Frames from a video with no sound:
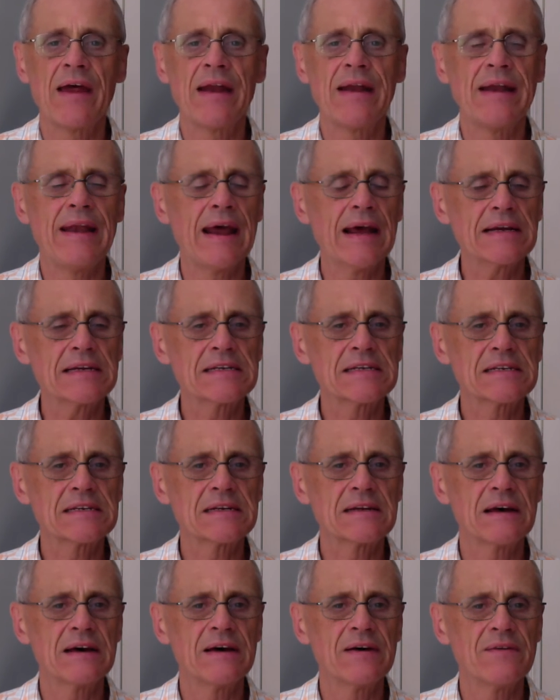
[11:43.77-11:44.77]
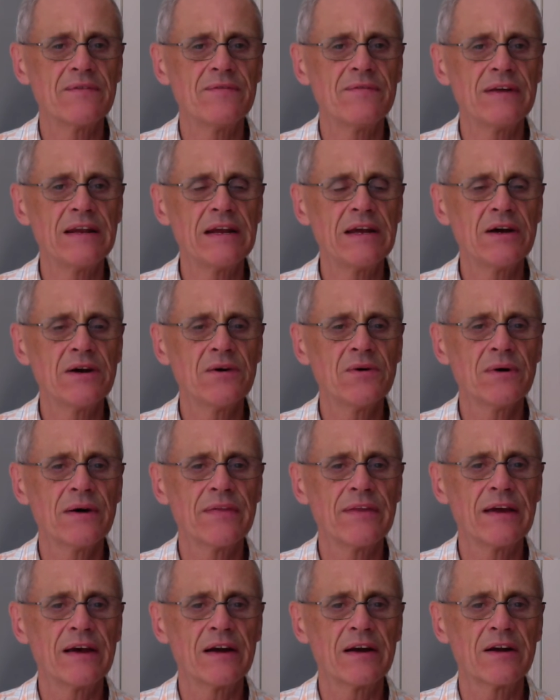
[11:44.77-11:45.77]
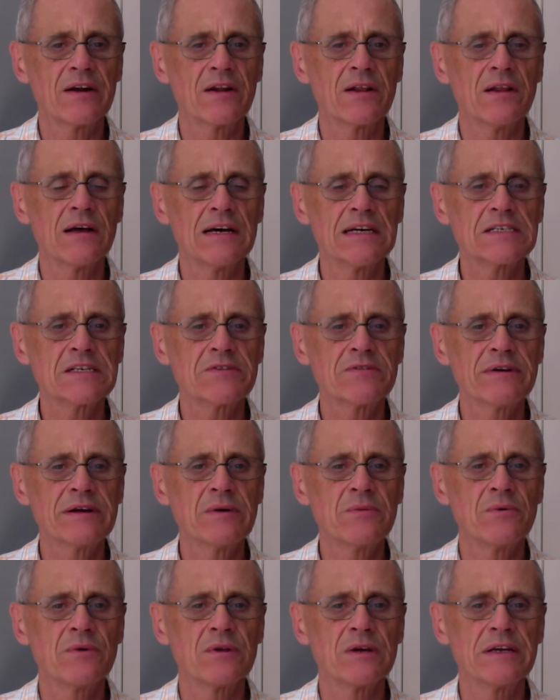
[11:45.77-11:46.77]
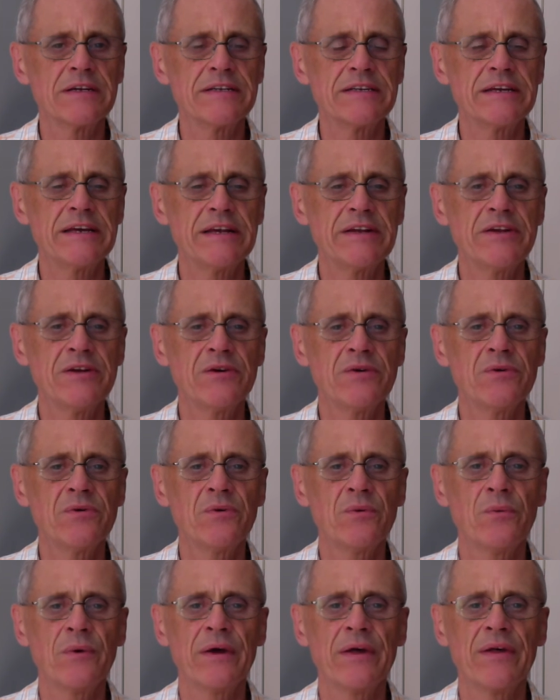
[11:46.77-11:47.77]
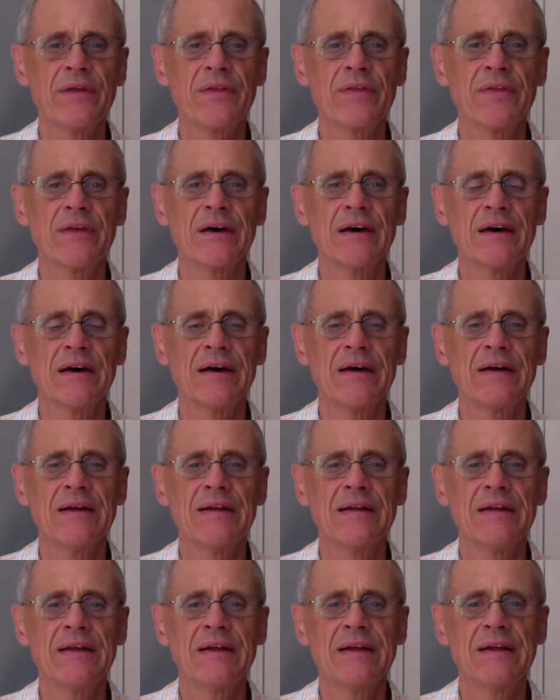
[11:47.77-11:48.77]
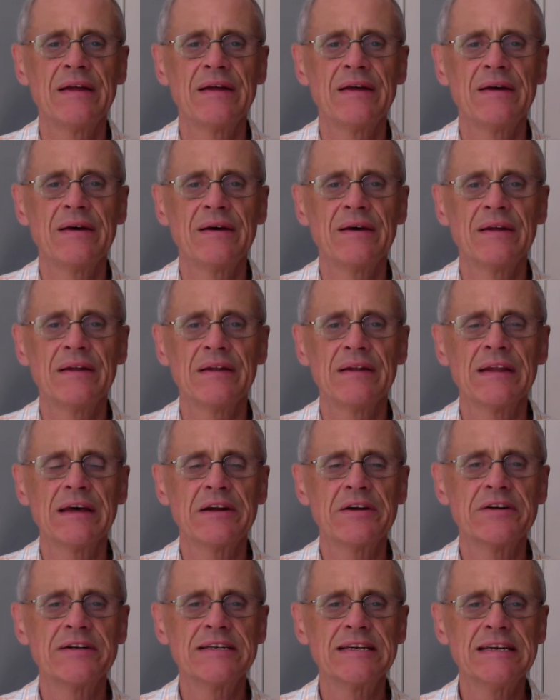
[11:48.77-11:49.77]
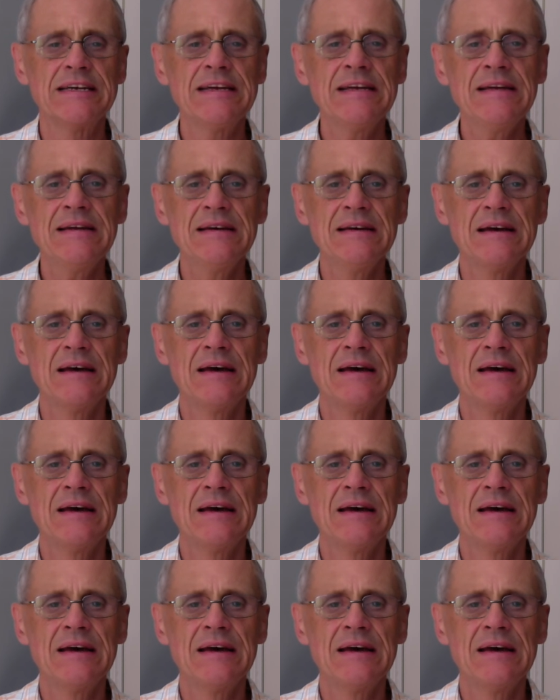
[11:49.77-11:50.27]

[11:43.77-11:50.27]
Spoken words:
Next video on the Art of Glossary, we'll continue with letter D.